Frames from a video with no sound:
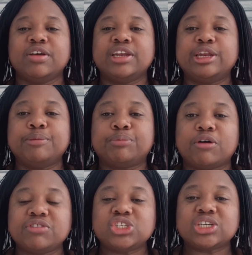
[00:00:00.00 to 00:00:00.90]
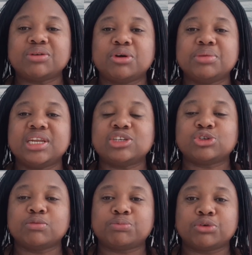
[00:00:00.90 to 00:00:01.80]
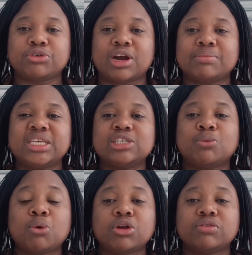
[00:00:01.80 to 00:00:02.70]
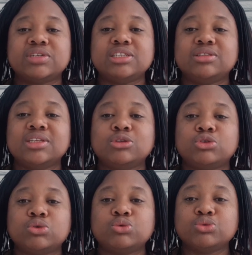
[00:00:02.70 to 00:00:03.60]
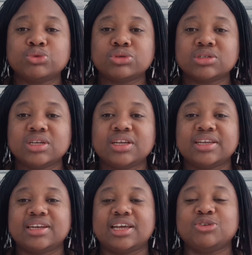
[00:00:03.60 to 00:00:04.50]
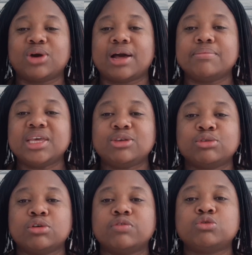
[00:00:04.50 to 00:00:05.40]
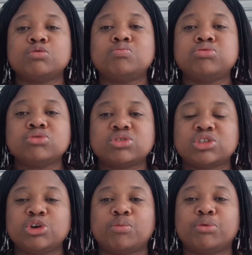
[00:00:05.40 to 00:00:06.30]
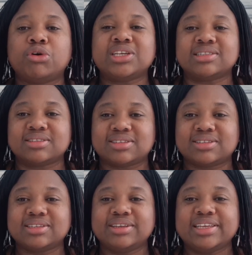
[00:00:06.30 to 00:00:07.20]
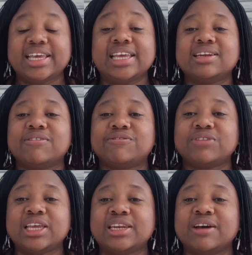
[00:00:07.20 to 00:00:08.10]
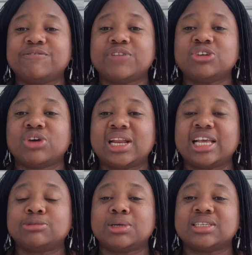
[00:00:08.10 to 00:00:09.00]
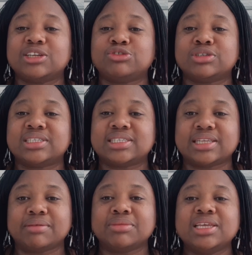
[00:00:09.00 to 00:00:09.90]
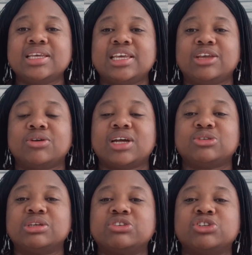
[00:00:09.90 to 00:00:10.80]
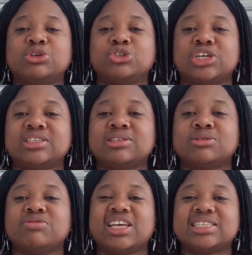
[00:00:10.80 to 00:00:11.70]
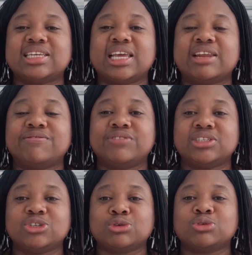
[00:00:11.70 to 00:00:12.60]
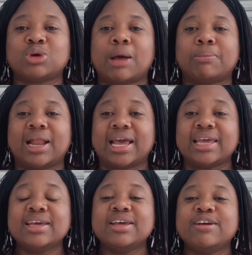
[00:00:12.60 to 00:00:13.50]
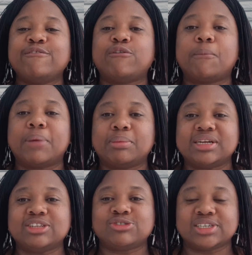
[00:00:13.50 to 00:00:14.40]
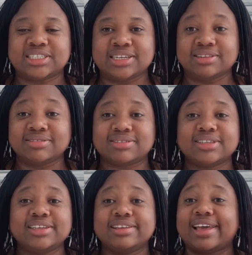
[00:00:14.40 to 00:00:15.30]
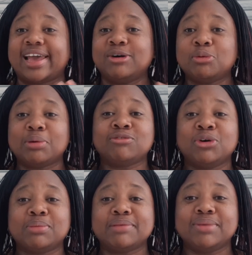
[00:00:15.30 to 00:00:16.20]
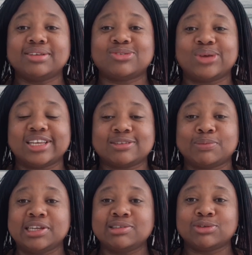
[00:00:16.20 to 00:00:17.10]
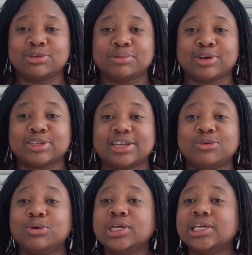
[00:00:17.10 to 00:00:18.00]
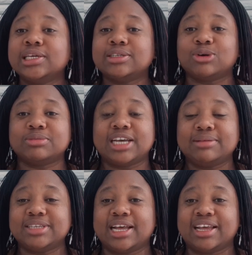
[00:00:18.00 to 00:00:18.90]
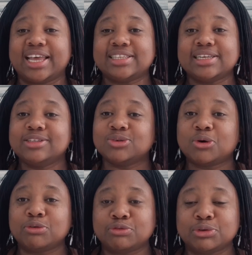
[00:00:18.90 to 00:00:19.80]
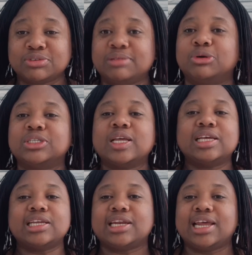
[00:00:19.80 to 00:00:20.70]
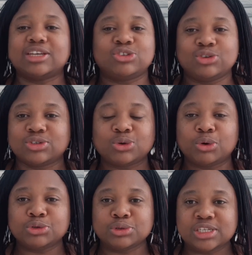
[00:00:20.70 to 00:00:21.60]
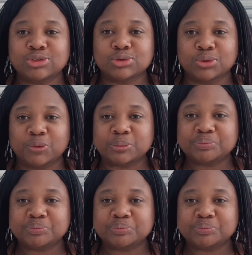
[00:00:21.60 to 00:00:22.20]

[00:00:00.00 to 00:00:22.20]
The Provincial Nomination Program is one of the tools that you can make use of to boost your points in the Federal Express Entry System in order to increase your chances of getting invitation to apply for permanent residence. I hope I've done my best to explain to you because I know sometimes it can get a little confusing, but that's just all you need to know.